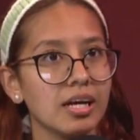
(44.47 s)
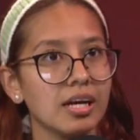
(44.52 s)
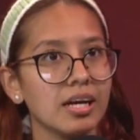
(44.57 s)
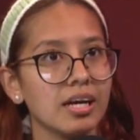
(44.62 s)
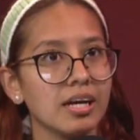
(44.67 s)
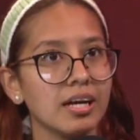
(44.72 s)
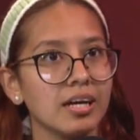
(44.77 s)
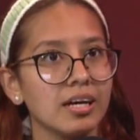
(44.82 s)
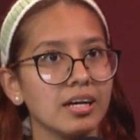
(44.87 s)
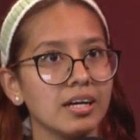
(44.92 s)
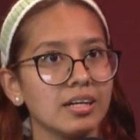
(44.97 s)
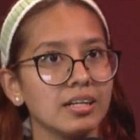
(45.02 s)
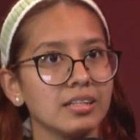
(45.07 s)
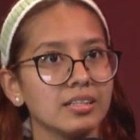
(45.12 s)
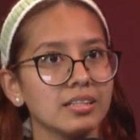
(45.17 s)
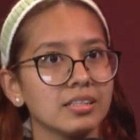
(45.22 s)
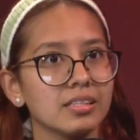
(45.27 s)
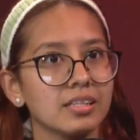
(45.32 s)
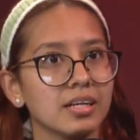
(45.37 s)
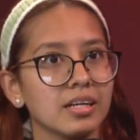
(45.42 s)

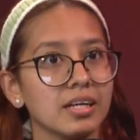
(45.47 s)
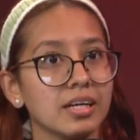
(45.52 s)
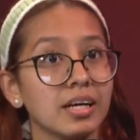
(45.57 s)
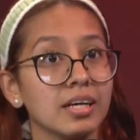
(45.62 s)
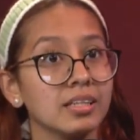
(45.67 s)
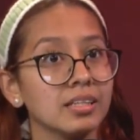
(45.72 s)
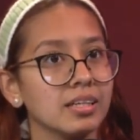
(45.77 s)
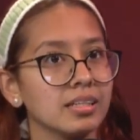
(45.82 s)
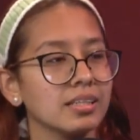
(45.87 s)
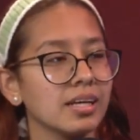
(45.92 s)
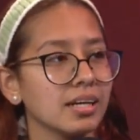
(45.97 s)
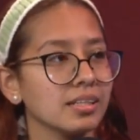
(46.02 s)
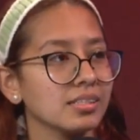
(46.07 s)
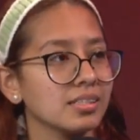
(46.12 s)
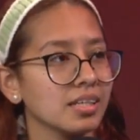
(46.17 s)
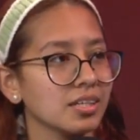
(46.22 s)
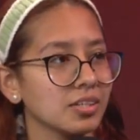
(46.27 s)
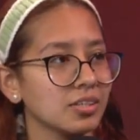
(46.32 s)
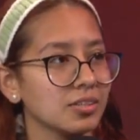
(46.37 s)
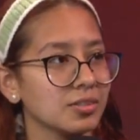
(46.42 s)
and in the
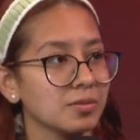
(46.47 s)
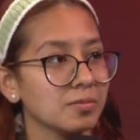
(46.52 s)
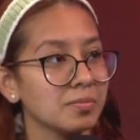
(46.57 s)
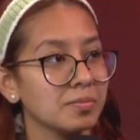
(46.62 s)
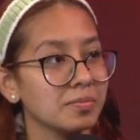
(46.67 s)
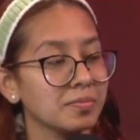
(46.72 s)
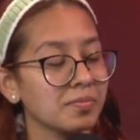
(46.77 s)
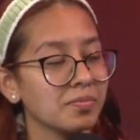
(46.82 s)
danza group.